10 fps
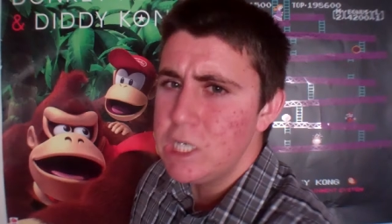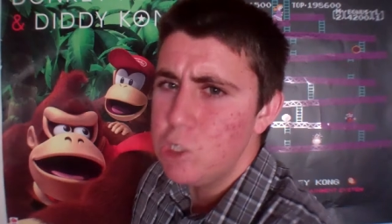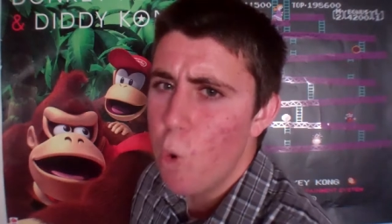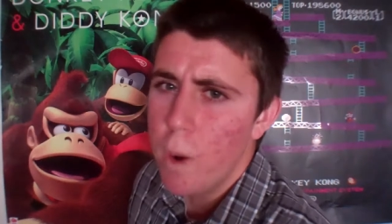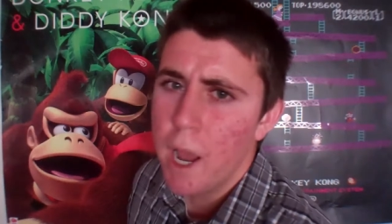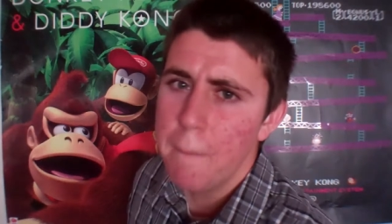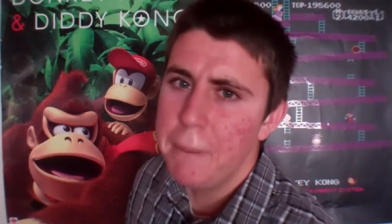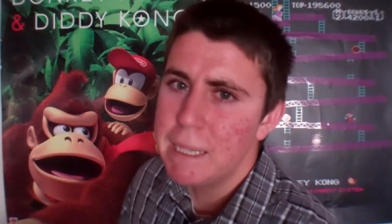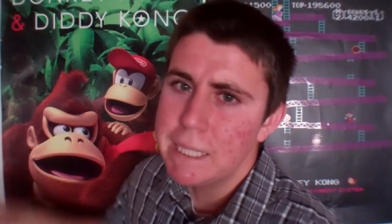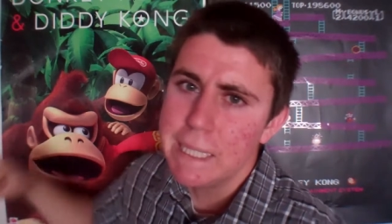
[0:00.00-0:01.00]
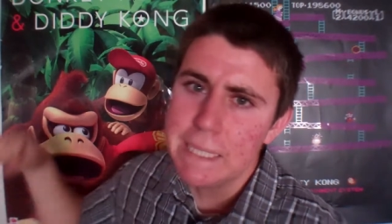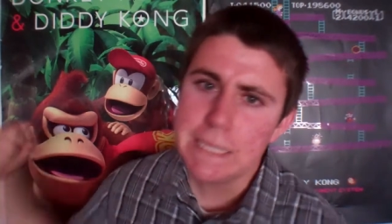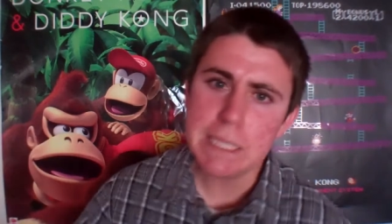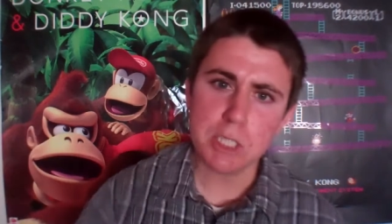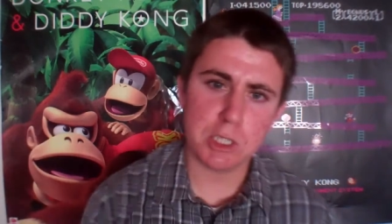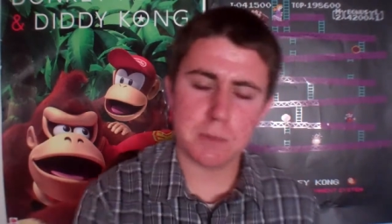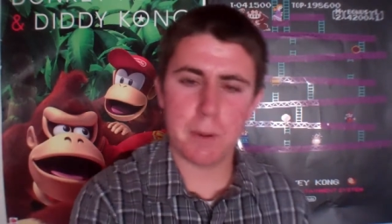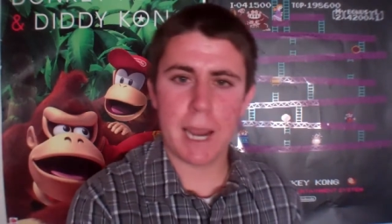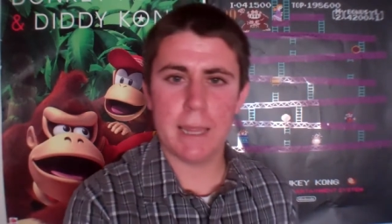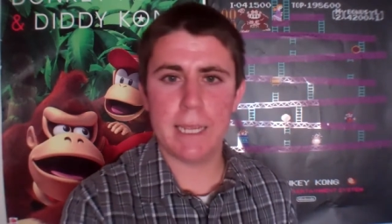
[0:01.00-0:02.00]
going on Pixelinks? This is
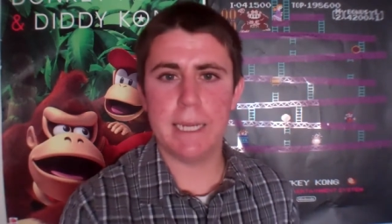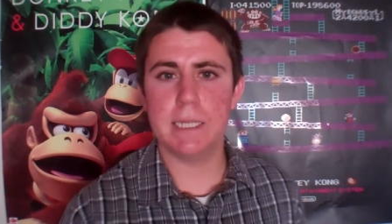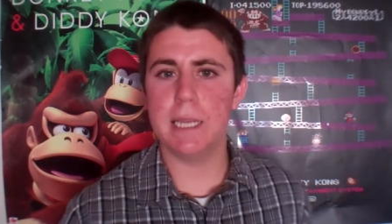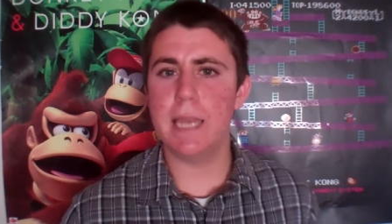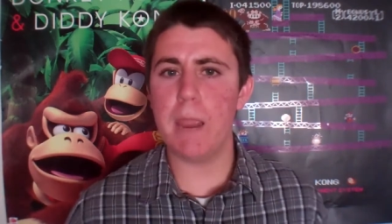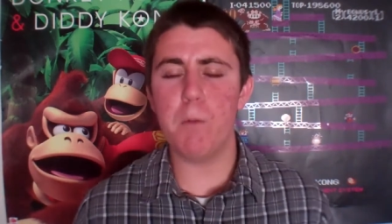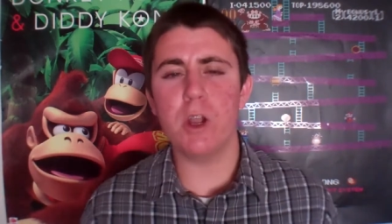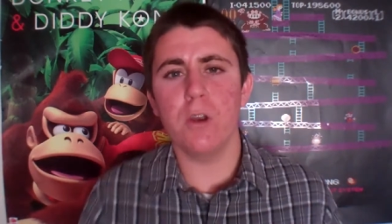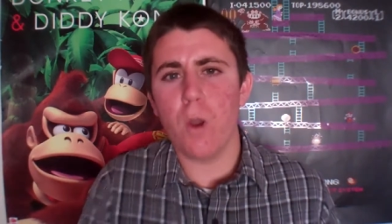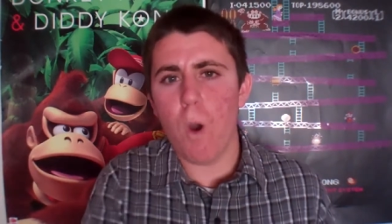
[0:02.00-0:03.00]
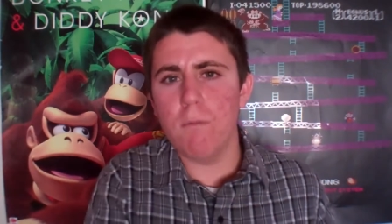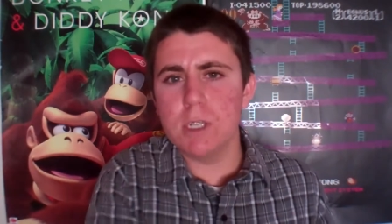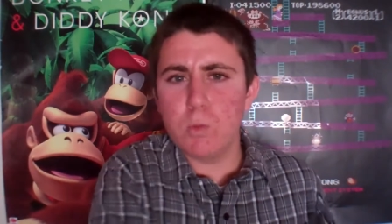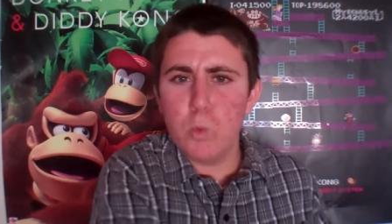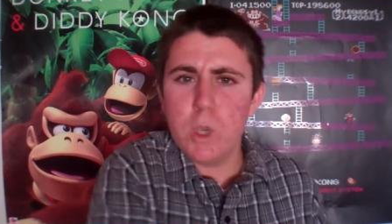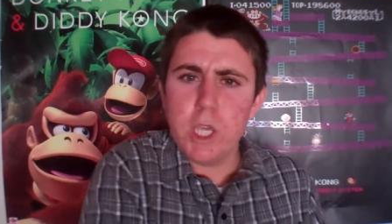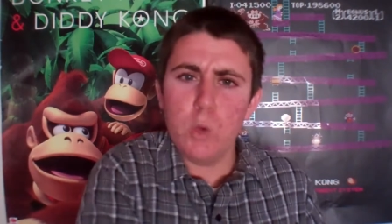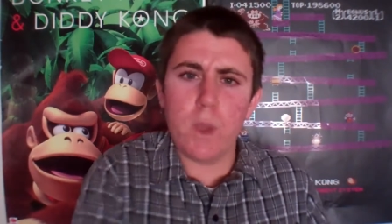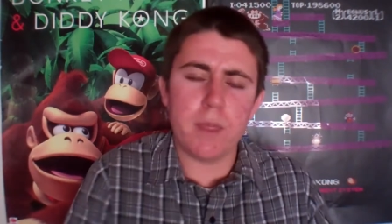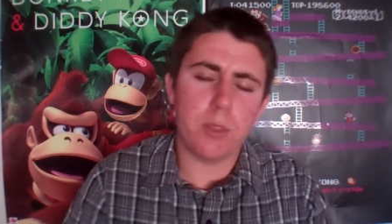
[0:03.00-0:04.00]
Bradley here and today we're going to go over some Wii
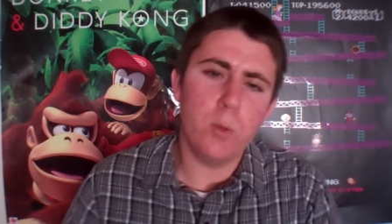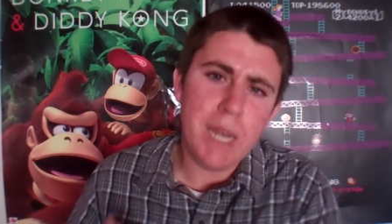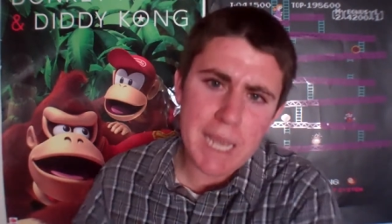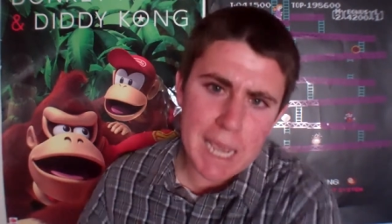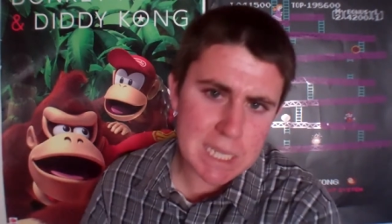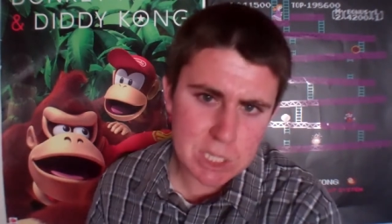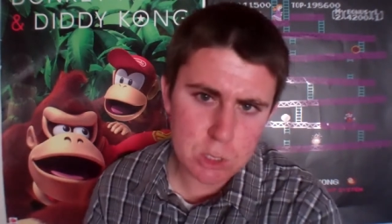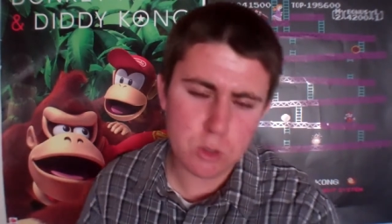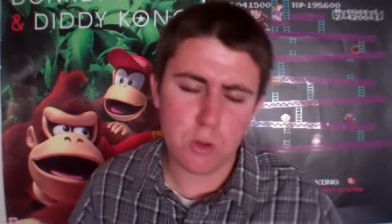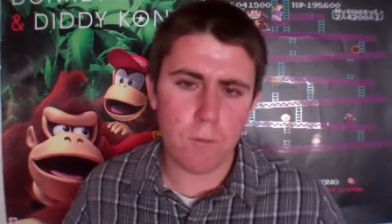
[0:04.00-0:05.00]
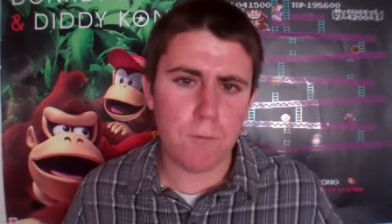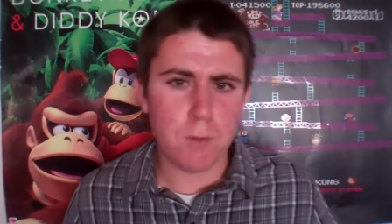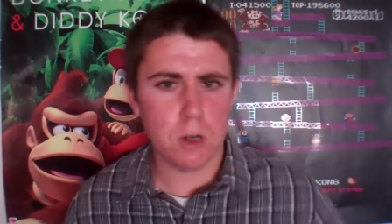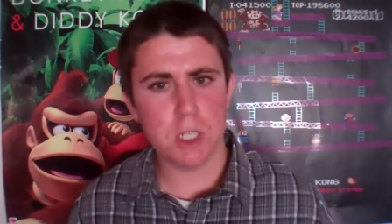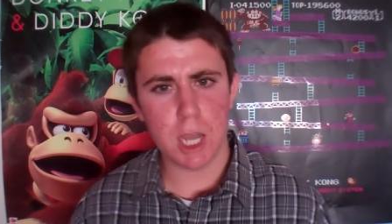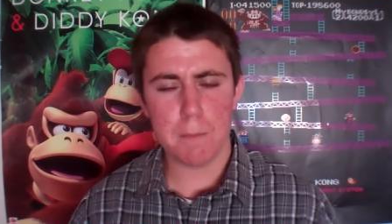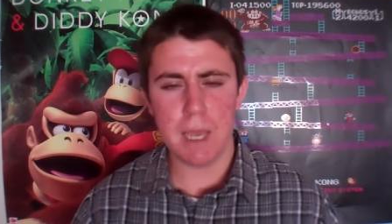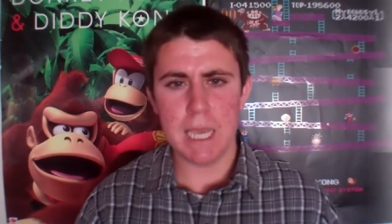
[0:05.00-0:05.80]
U and 3DS news. So first up